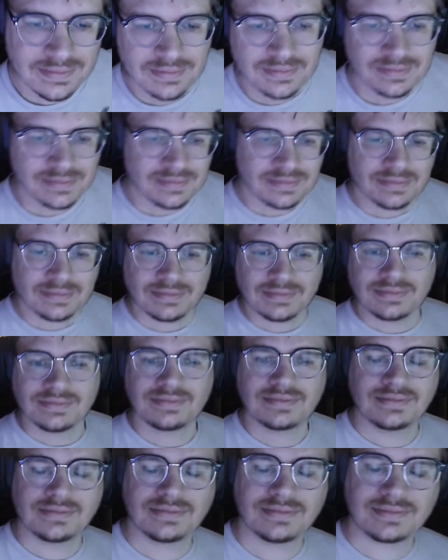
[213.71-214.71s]

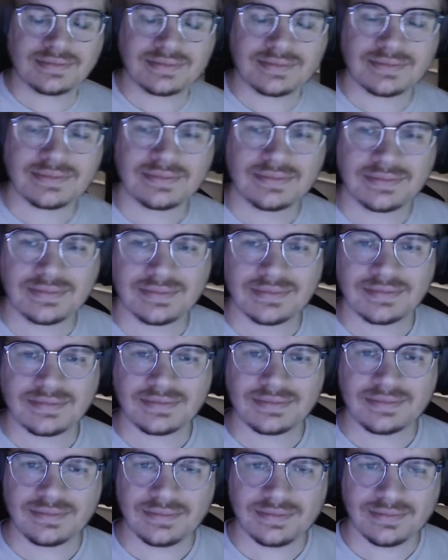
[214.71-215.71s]

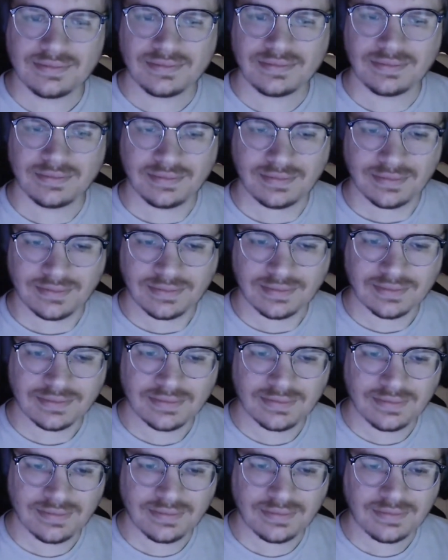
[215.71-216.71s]

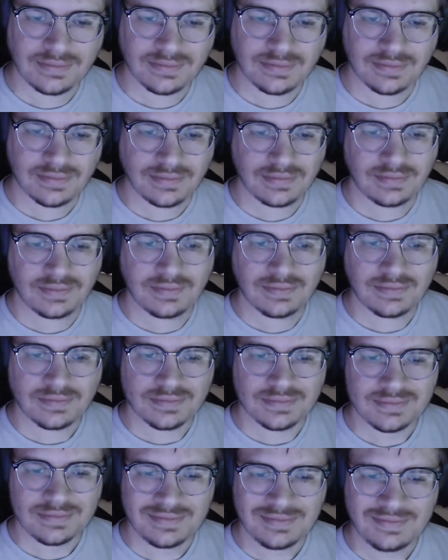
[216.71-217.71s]

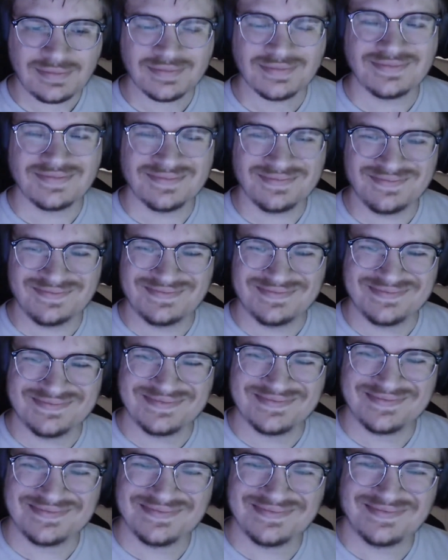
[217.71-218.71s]

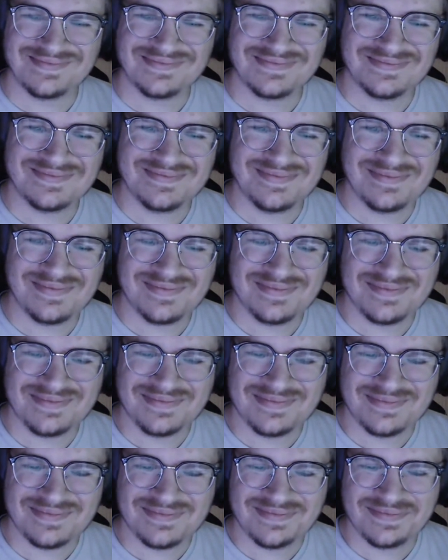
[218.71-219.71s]

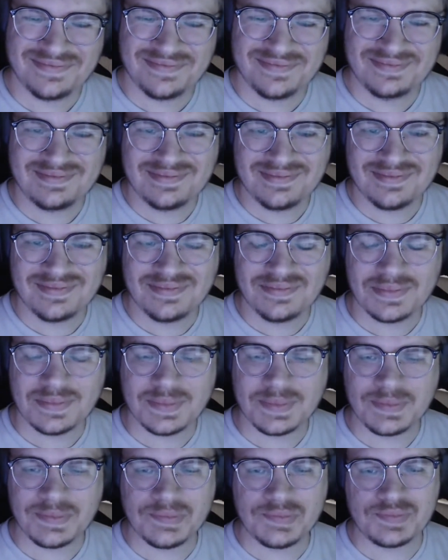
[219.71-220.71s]

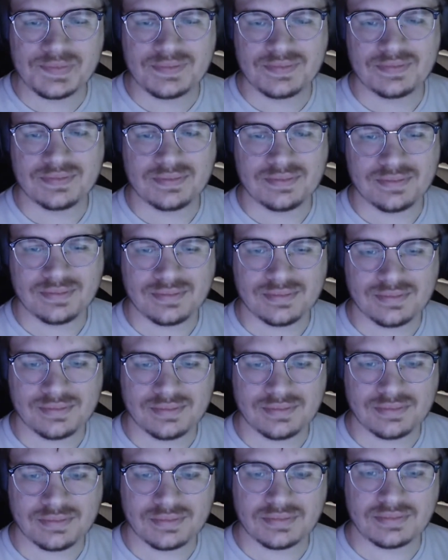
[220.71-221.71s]
(not speaking)